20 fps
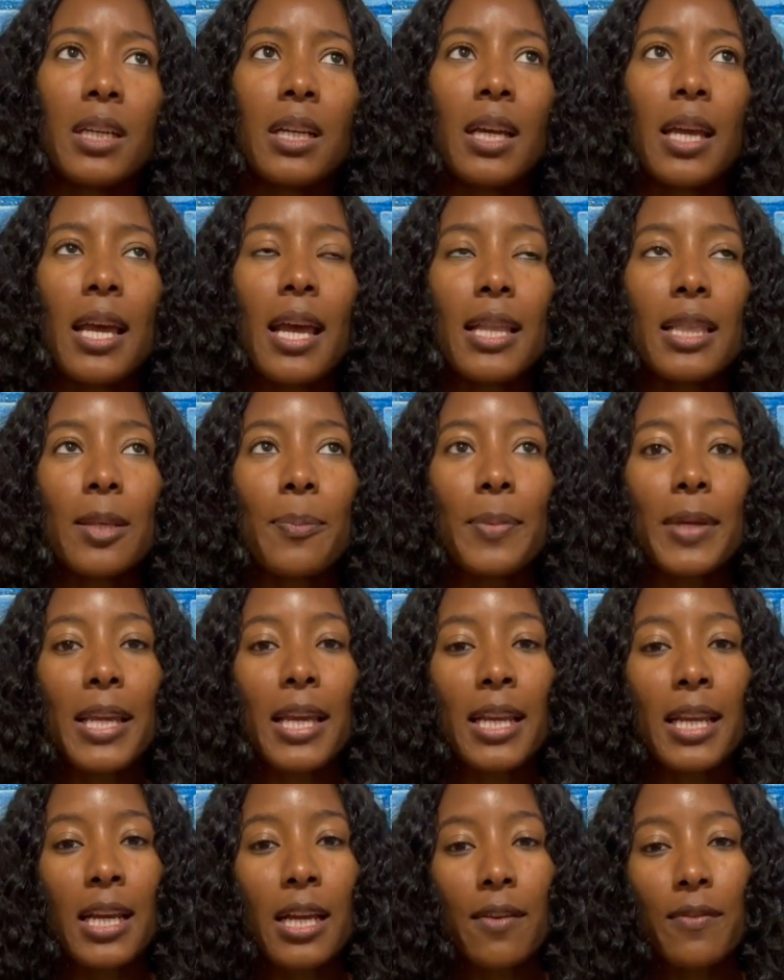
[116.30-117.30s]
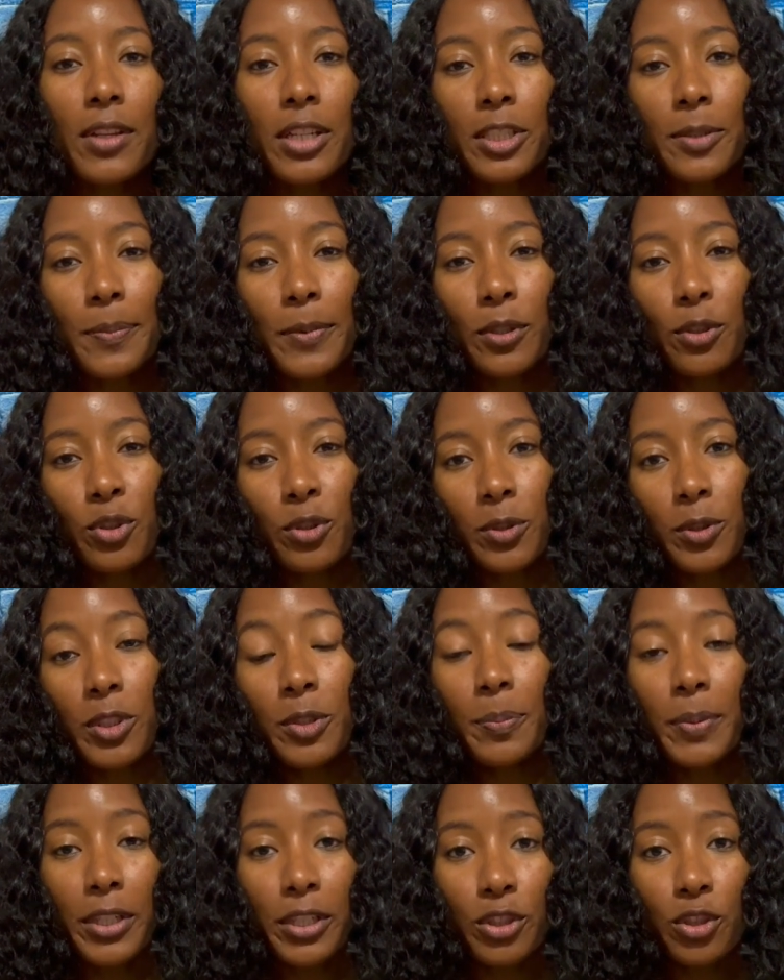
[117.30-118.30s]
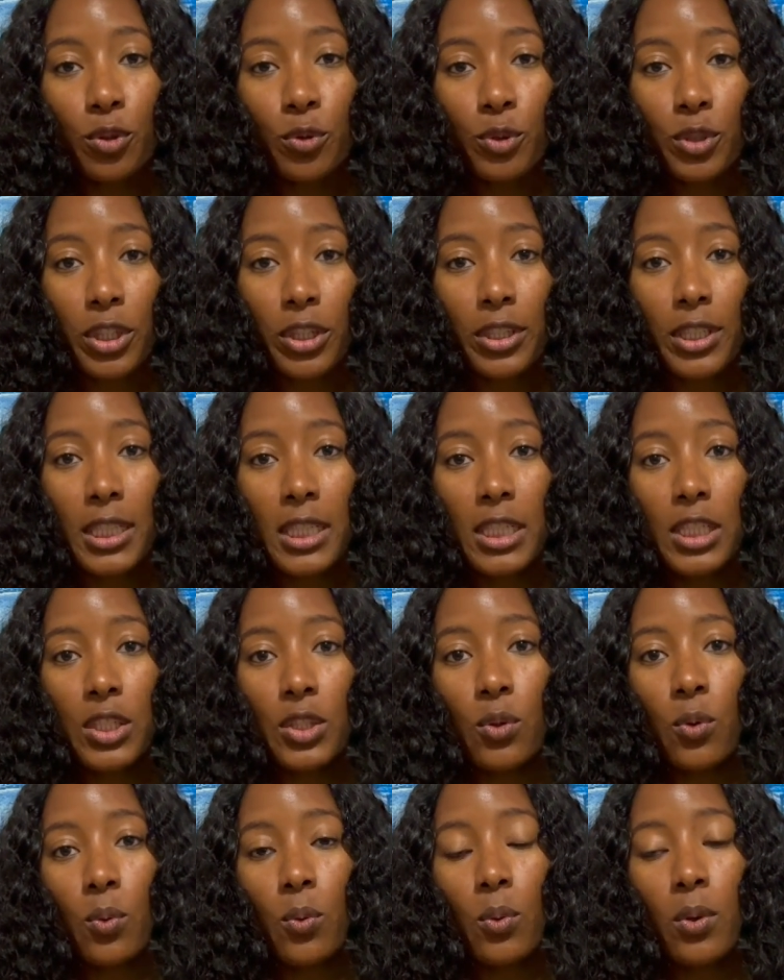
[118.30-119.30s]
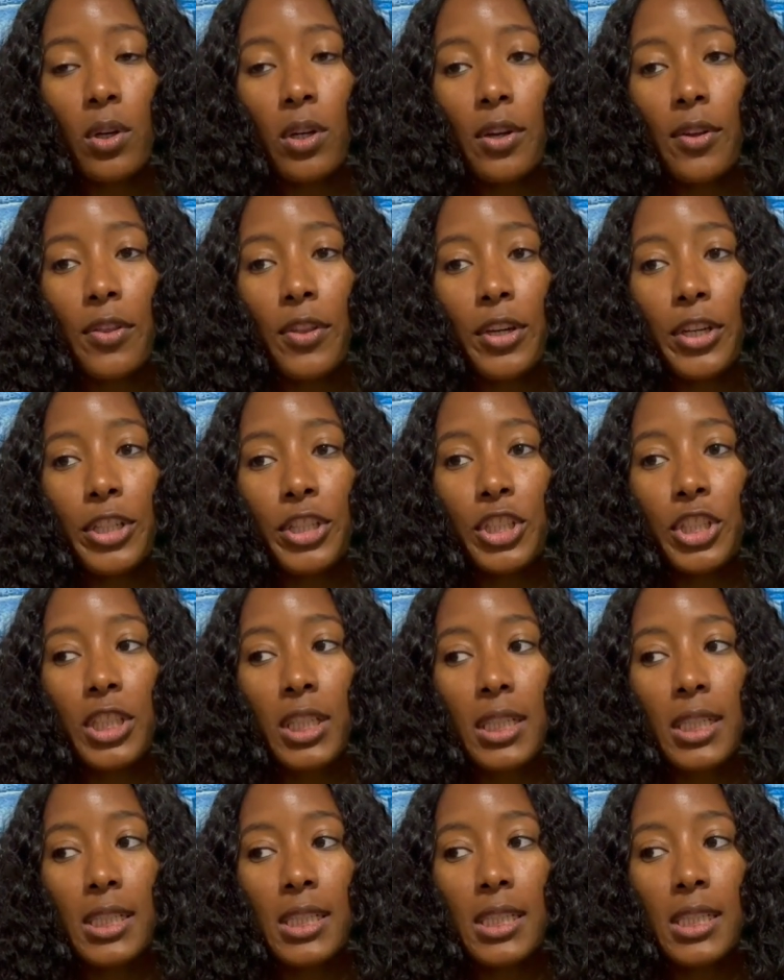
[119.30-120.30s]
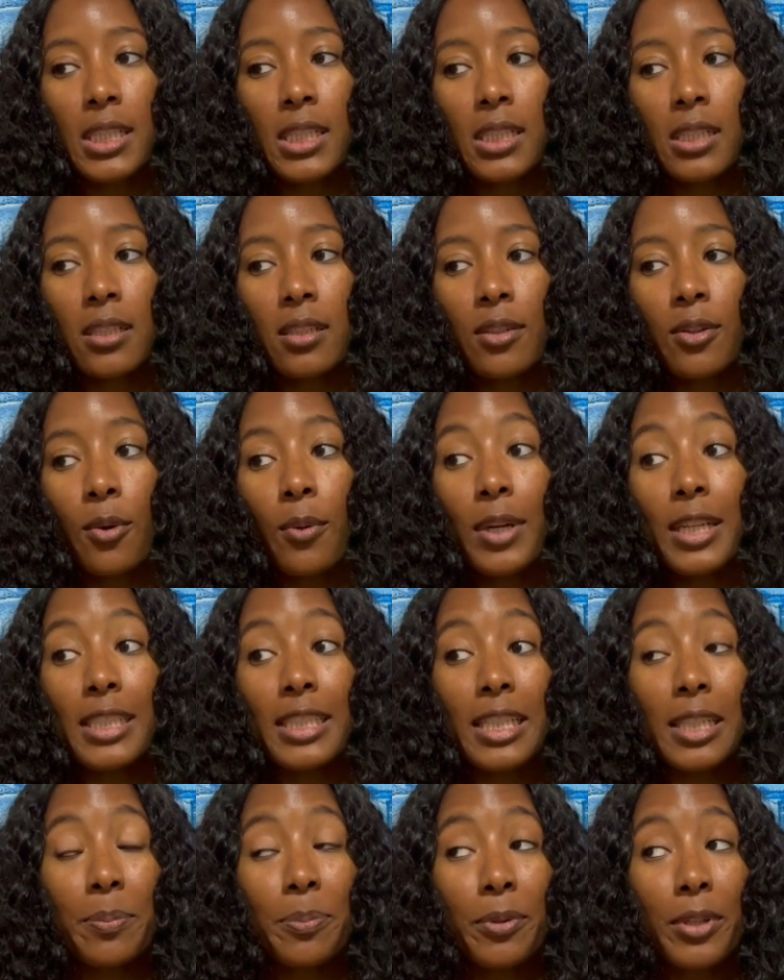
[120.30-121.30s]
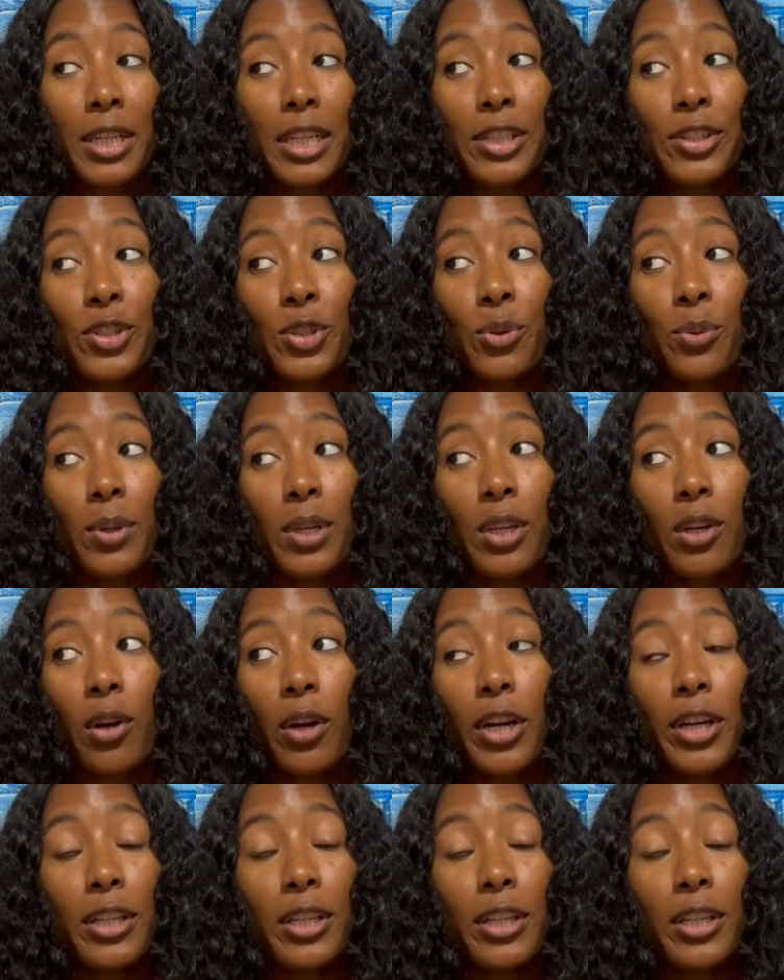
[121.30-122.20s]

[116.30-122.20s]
at the beginning of their spiritual journeys, or they're just going deeper into it or